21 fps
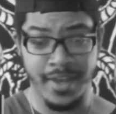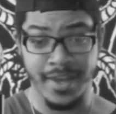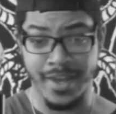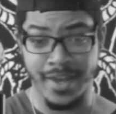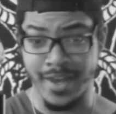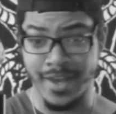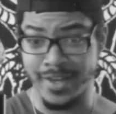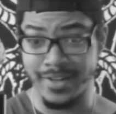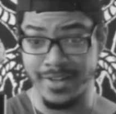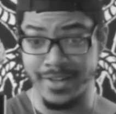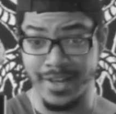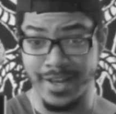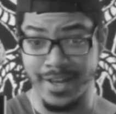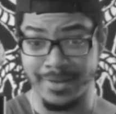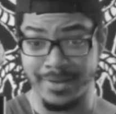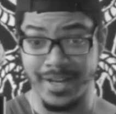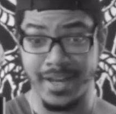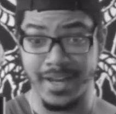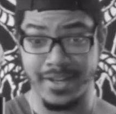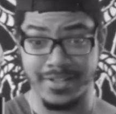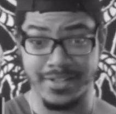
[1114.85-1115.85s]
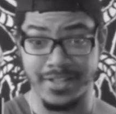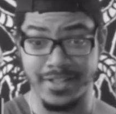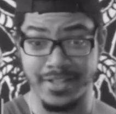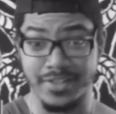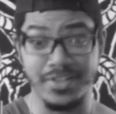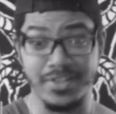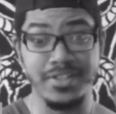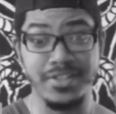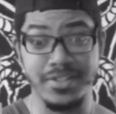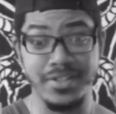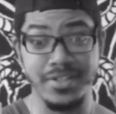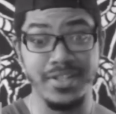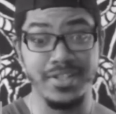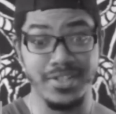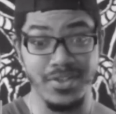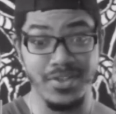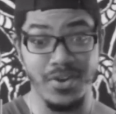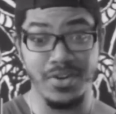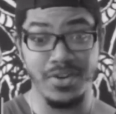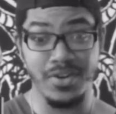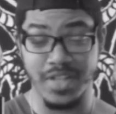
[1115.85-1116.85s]
And like I said, this
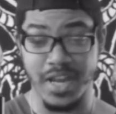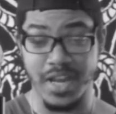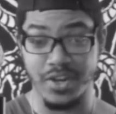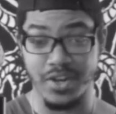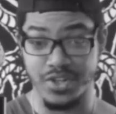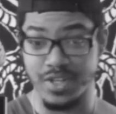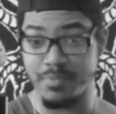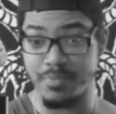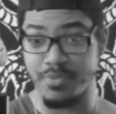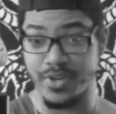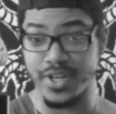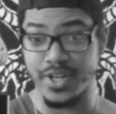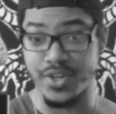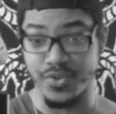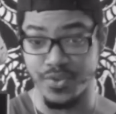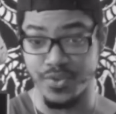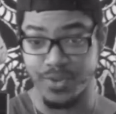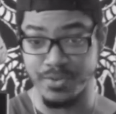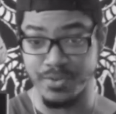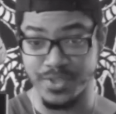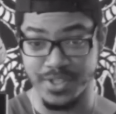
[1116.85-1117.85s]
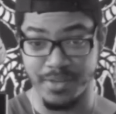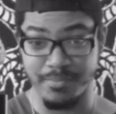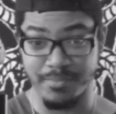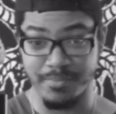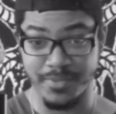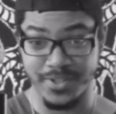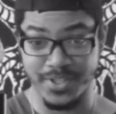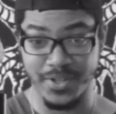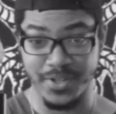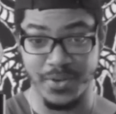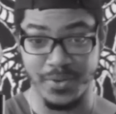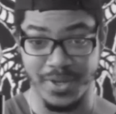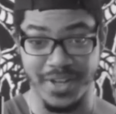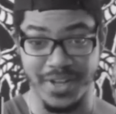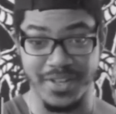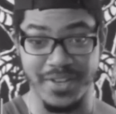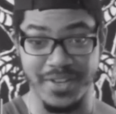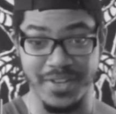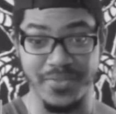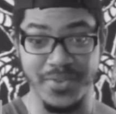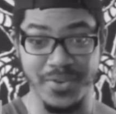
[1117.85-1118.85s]
song is actually pretty gruesome. So,
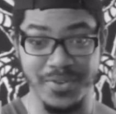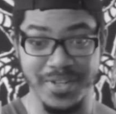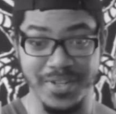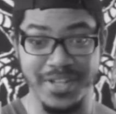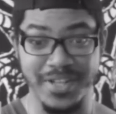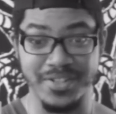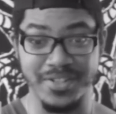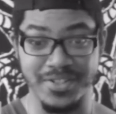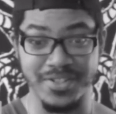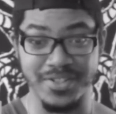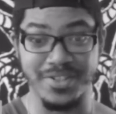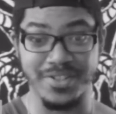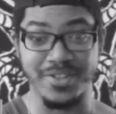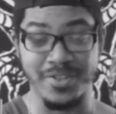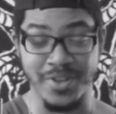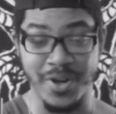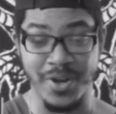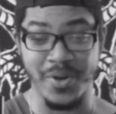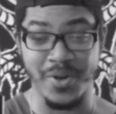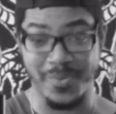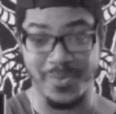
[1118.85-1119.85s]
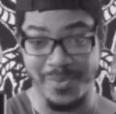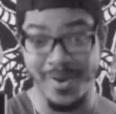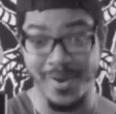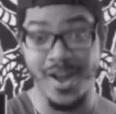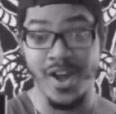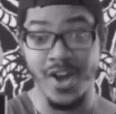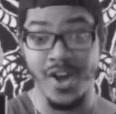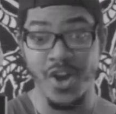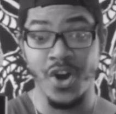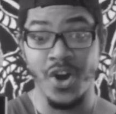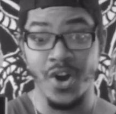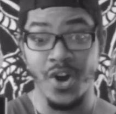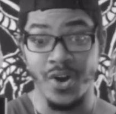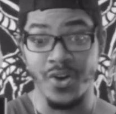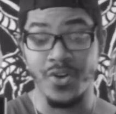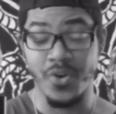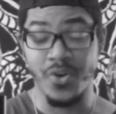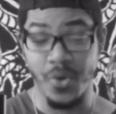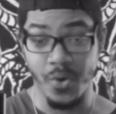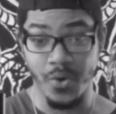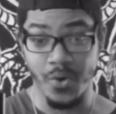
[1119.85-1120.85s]
like, if you're into, you know,
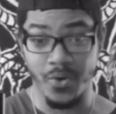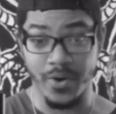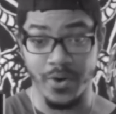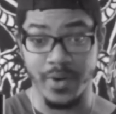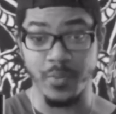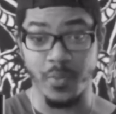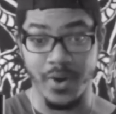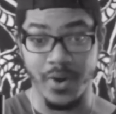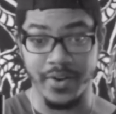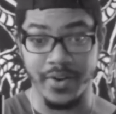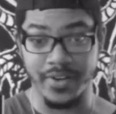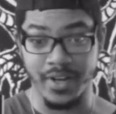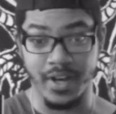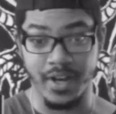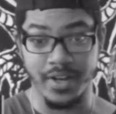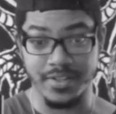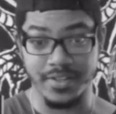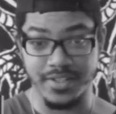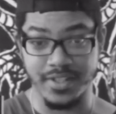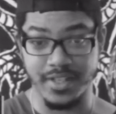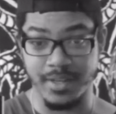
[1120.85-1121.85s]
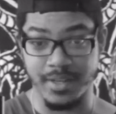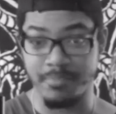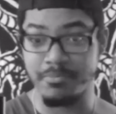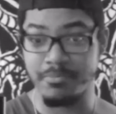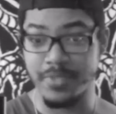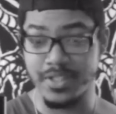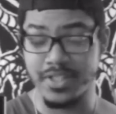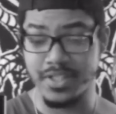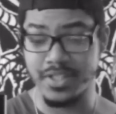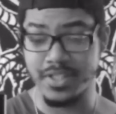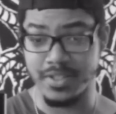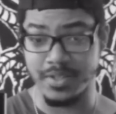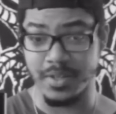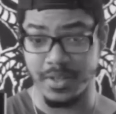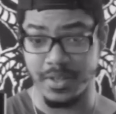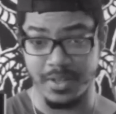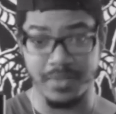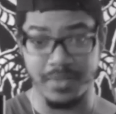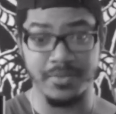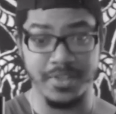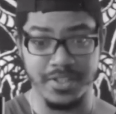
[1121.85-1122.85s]
gore and whatnot, this is
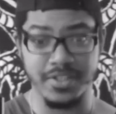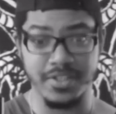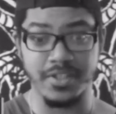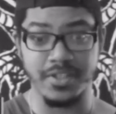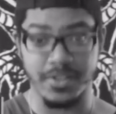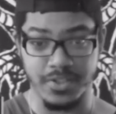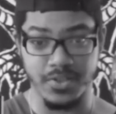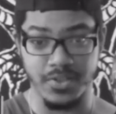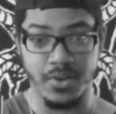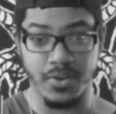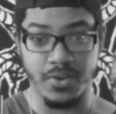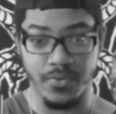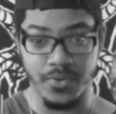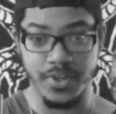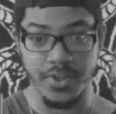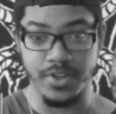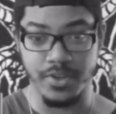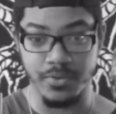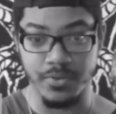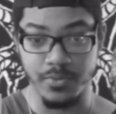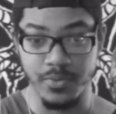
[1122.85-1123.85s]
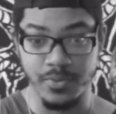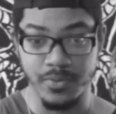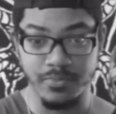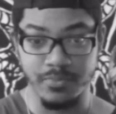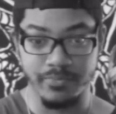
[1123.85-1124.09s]
the song for you.